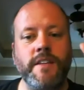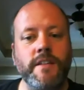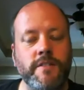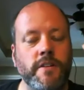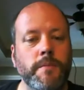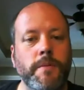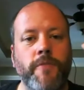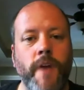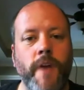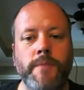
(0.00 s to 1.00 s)
thing is they're going to be
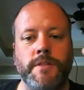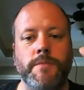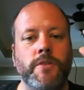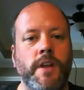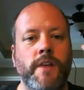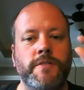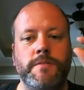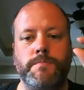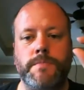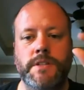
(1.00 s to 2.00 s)
fragments of them you're going to have
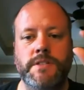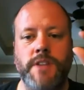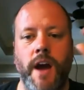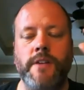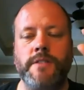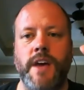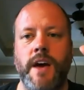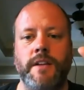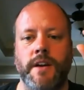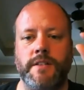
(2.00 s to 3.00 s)
entire
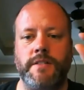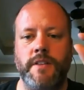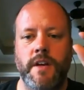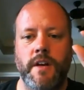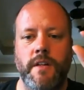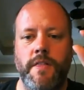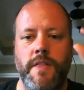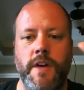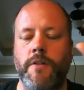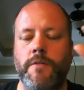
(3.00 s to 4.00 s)
satellites
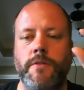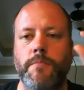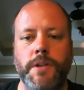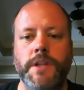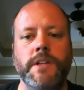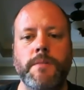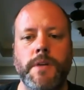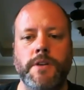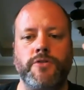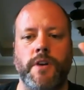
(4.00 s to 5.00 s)
that are completely
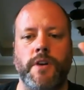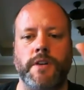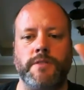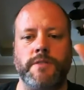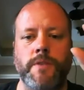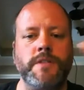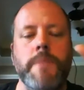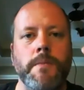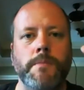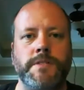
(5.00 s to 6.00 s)
miniaturized. Whatever's the
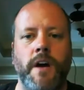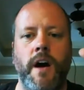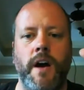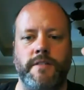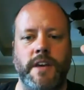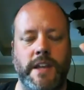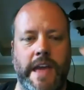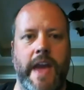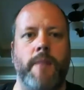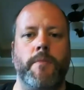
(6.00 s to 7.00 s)
minimum size to get
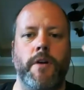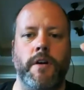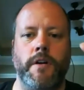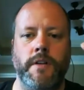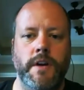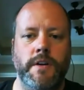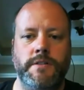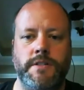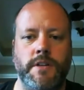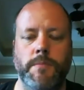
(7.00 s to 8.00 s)
a camera and
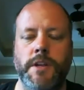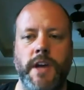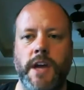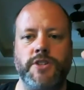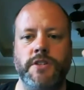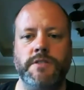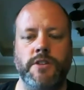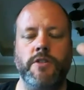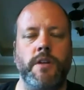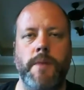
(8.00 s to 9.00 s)
communications,
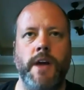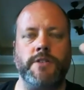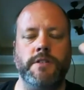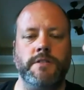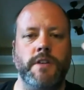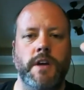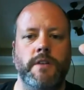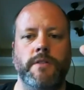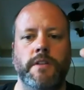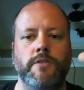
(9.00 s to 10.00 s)
and you can imagine these
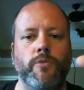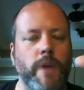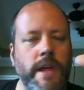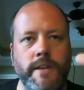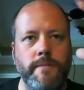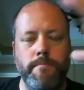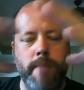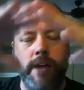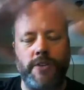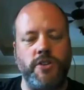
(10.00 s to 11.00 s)
these grid
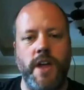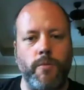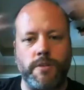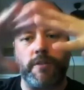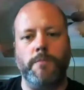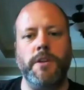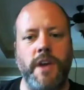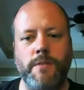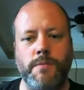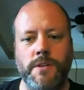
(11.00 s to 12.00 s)
mesh networks
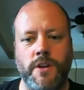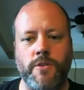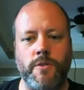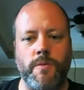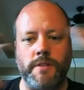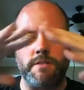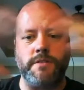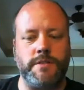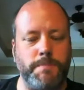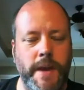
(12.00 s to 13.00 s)
communicating with each other around
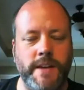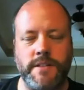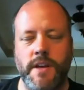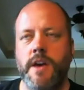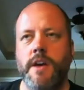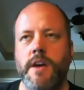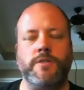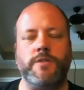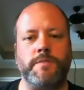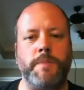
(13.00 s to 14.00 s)
space. So
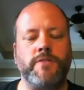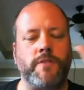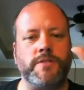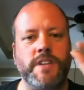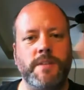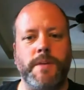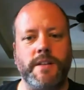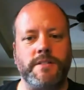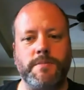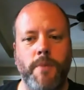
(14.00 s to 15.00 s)
the spacecraft just keep
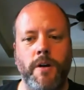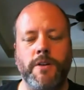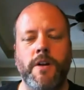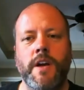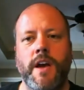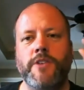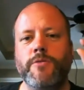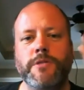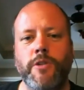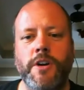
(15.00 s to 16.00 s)
getting smaller, and
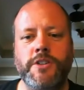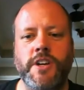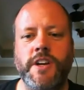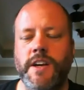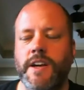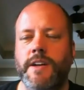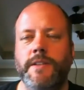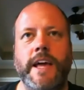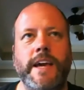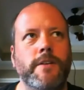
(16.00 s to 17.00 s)
you're launching
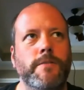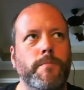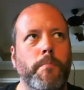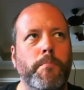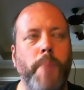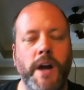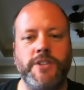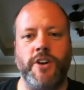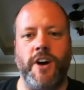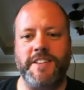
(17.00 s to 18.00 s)
like
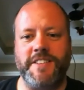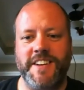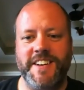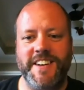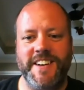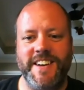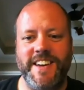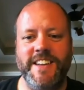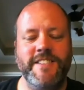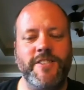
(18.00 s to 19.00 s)
buckshot
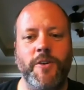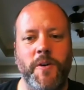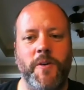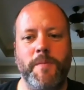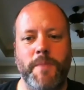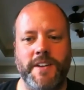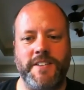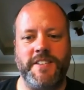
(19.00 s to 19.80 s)
into yes. orbit.